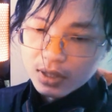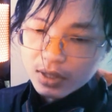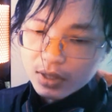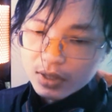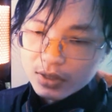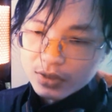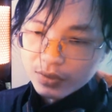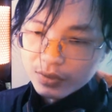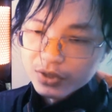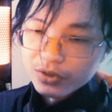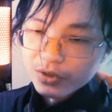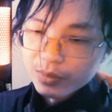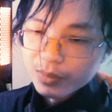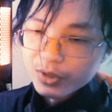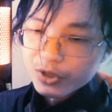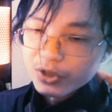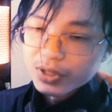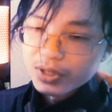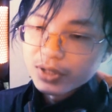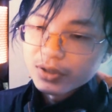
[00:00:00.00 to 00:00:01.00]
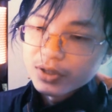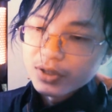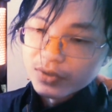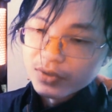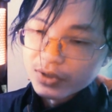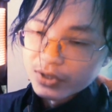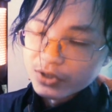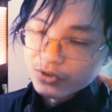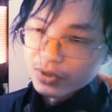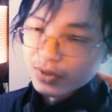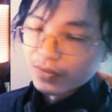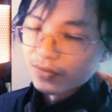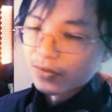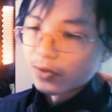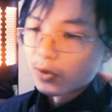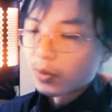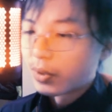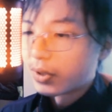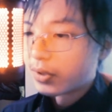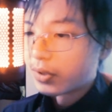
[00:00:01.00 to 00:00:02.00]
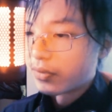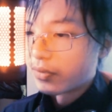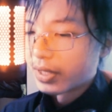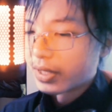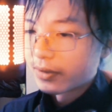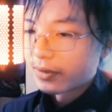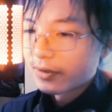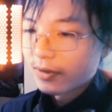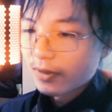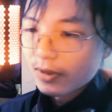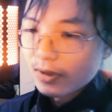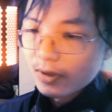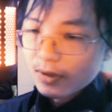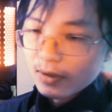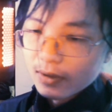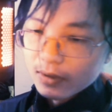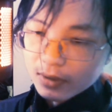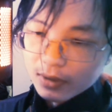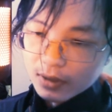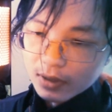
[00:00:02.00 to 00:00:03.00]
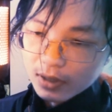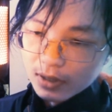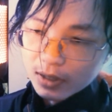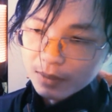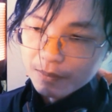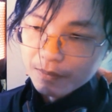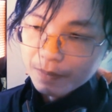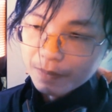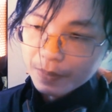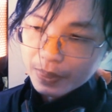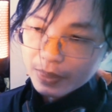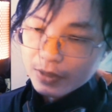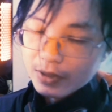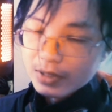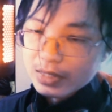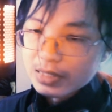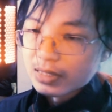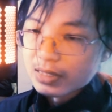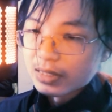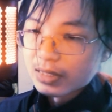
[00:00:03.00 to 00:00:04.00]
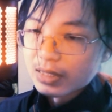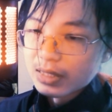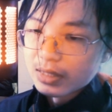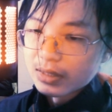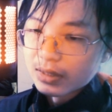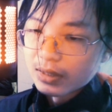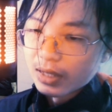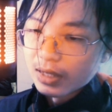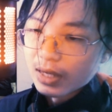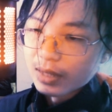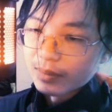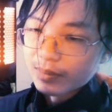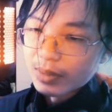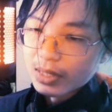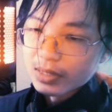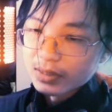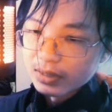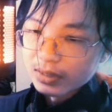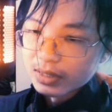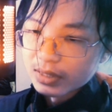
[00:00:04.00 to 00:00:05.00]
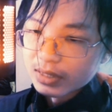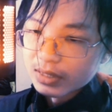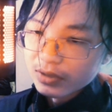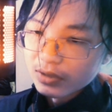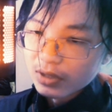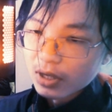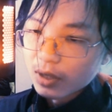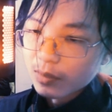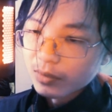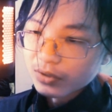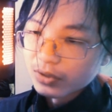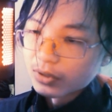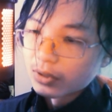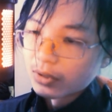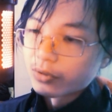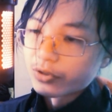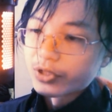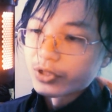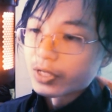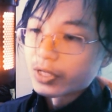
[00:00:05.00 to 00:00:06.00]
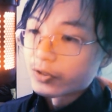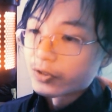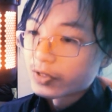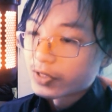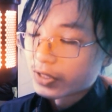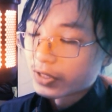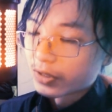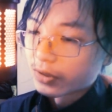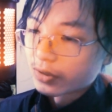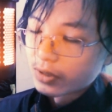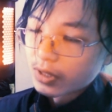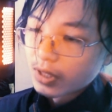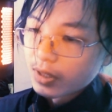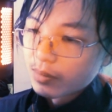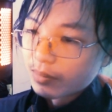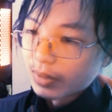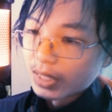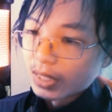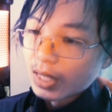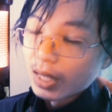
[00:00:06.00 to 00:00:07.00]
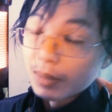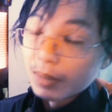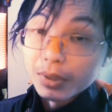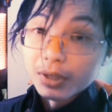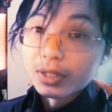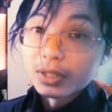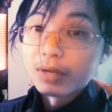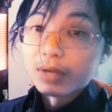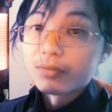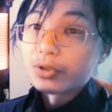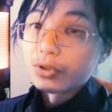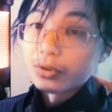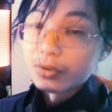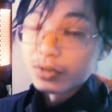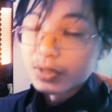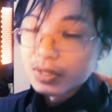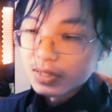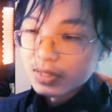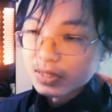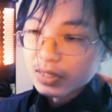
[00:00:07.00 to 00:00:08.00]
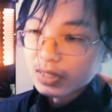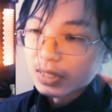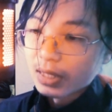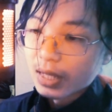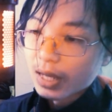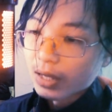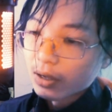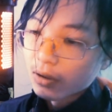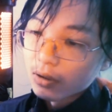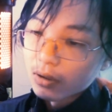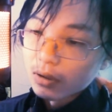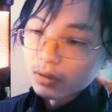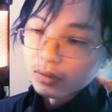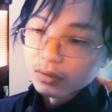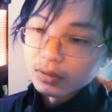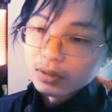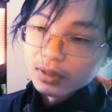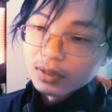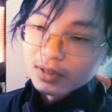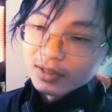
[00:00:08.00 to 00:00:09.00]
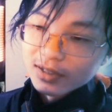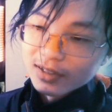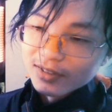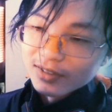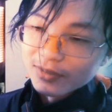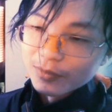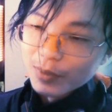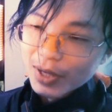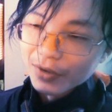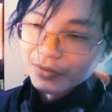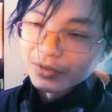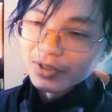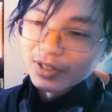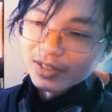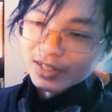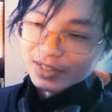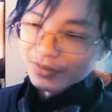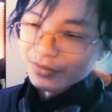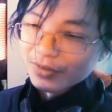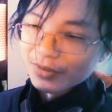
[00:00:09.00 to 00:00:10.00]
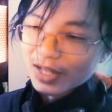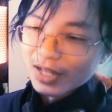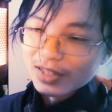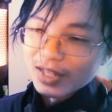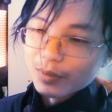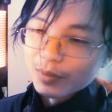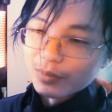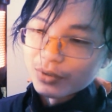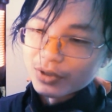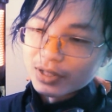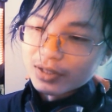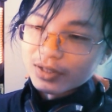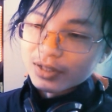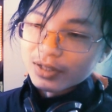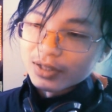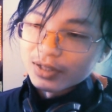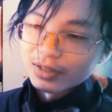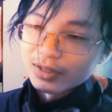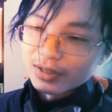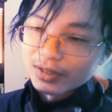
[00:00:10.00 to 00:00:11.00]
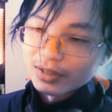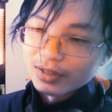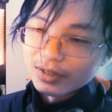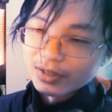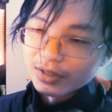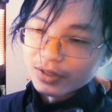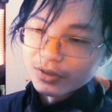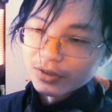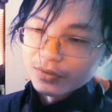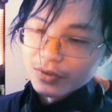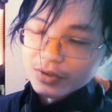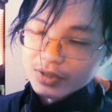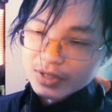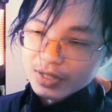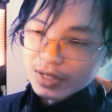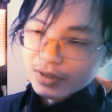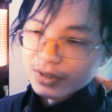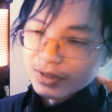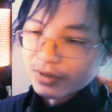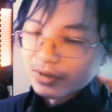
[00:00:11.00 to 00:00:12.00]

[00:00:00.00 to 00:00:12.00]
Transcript: So intermission here is very straightforward, right? You can see that basically there's almost no changes here, but I barely ever use the scene at all. Wow, I really like the fact that I'm putting the earphones down here,